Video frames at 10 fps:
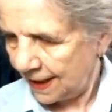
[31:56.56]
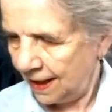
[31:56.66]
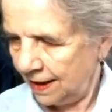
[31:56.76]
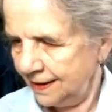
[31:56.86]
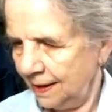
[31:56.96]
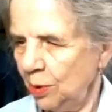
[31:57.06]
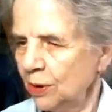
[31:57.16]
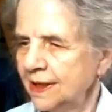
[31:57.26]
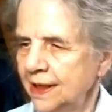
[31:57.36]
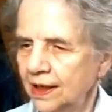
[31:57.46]
I
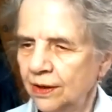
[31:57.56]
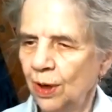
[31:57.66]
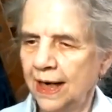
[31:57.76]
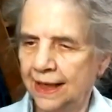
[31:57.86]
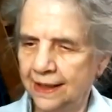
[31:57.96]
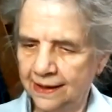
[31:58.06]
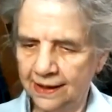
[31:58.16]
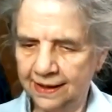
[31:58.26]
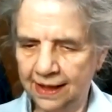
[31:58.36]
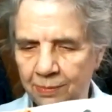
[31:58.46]
suppose the grays, you see,